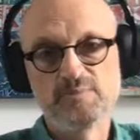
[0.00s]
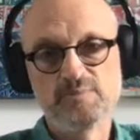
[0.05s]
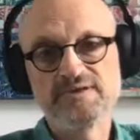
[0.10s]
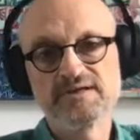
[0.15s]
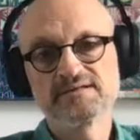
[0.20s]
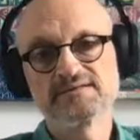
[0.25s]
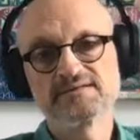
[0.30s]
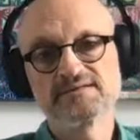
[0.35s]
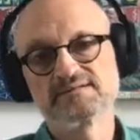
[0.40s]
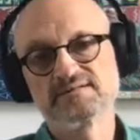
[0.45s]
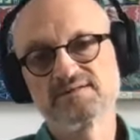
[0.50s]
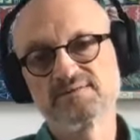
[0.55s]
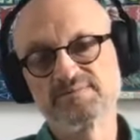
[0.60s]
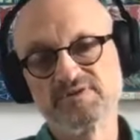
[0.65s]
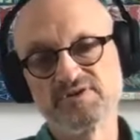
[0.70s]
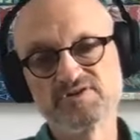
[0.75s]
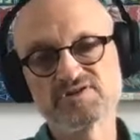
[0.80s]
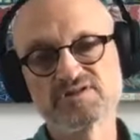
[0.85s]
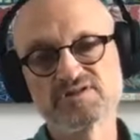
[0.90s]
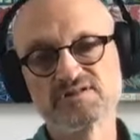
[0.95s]

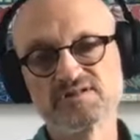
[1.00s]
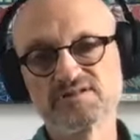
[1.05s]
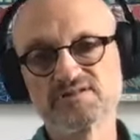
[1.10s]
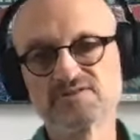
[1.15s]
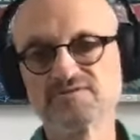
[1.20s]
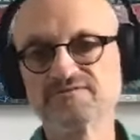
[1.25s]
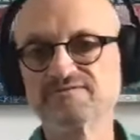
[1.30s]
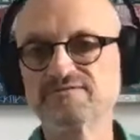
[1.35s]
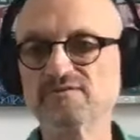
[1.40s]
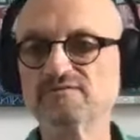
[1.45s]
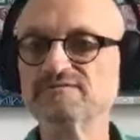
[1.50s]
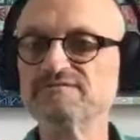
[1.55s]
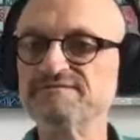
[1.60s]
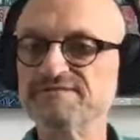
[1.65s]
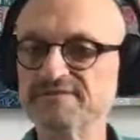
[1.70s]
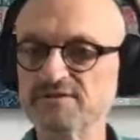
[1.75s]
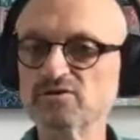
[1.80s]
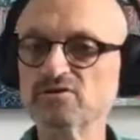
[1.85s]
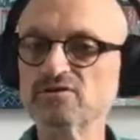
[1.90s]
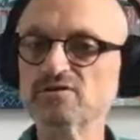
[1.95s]
helping the person to
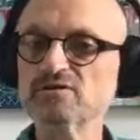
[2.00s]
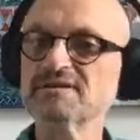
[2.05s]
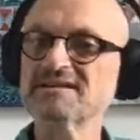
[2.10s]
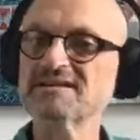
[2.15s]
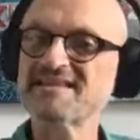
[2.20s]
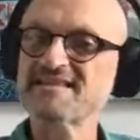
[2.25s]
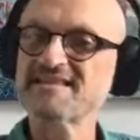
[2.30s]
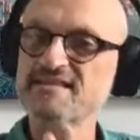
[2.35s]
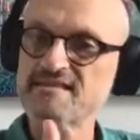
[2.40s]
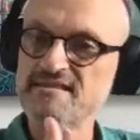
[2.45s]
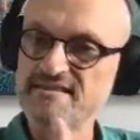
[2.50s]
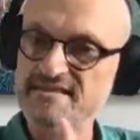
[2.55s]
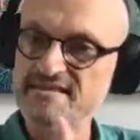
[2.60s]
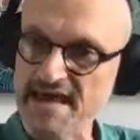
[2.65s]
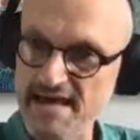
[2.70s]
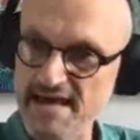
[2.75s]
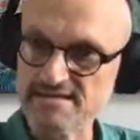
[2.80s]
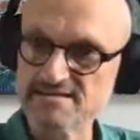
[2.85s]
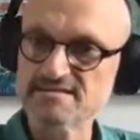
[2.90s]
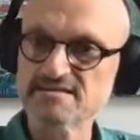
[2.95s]
fulfill
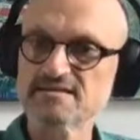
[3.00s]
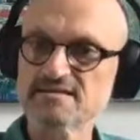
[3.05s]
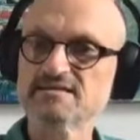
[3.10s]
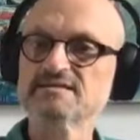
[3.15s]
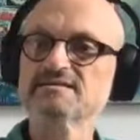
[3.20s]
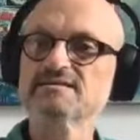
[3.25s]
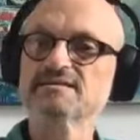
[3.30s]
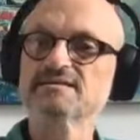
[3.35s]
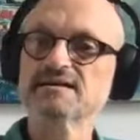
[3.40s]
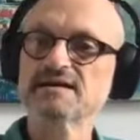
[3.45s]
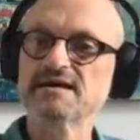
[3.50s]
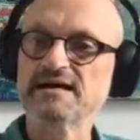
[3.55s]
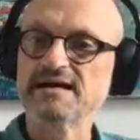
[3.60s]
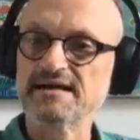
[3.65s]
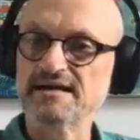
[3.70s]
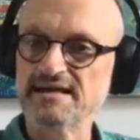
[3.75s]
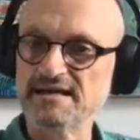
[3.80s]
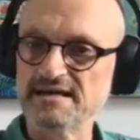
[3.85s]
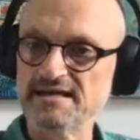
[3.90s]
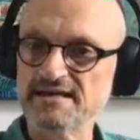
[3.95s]
that
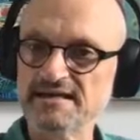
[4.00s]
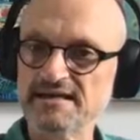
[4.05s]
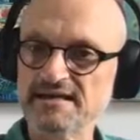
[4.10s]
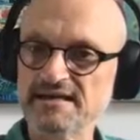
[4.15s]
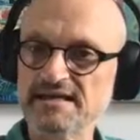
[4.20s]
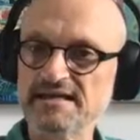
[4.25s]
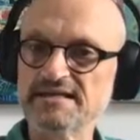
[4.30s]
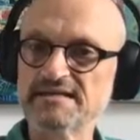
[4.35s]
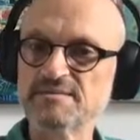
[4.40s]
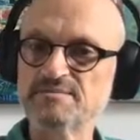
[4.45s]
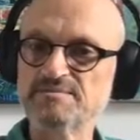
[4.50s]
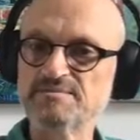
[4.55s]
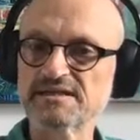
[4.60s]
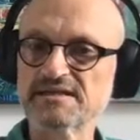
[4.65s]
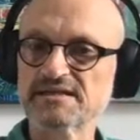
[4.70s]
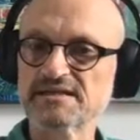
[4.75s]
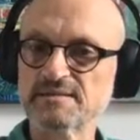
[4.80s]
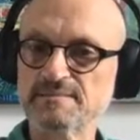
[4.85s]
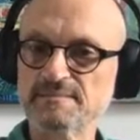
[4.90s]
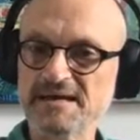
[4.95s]

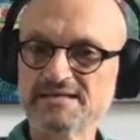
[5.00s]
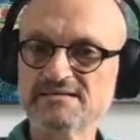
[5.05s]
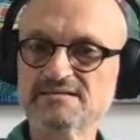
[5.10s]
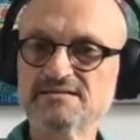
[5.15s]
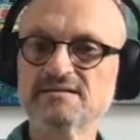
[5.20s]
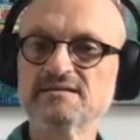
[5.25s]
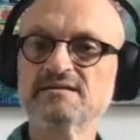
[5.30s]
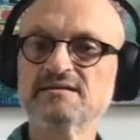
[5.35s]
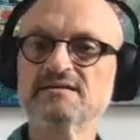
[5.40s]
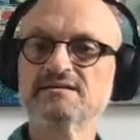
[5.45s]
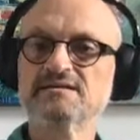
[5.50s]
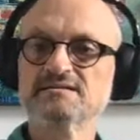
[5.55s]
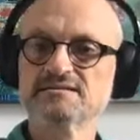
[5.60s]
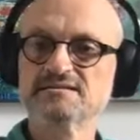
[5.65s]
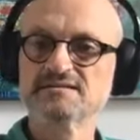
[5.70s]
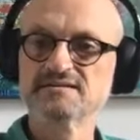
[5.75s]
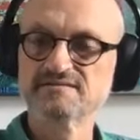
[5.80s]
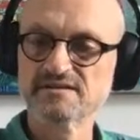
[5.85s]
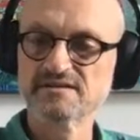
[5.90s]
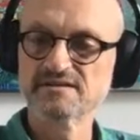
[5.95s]
incompletely met
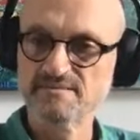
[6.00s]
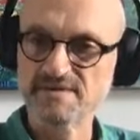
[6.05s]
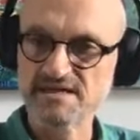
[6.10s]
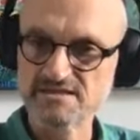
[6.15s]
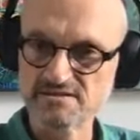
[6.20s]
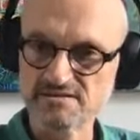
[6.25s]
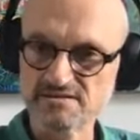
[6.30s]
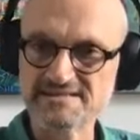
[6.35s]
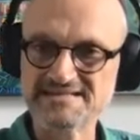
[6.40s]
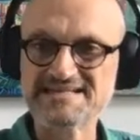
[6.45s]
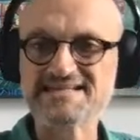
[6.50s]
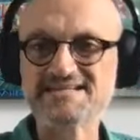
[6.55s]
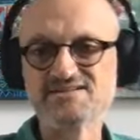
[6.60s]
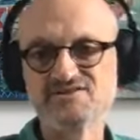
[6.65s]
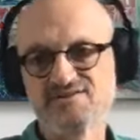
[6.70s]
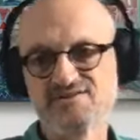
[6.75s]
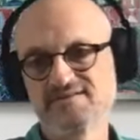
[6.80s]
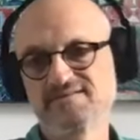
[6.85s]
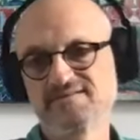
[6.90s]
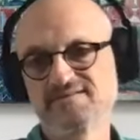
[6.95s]
developmental
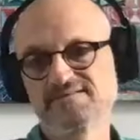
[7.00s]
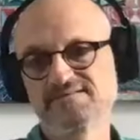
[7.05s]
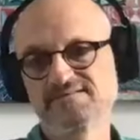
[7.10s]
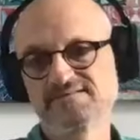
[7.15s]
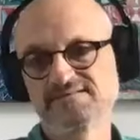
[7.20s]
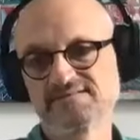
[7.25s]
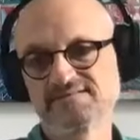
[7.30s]
need.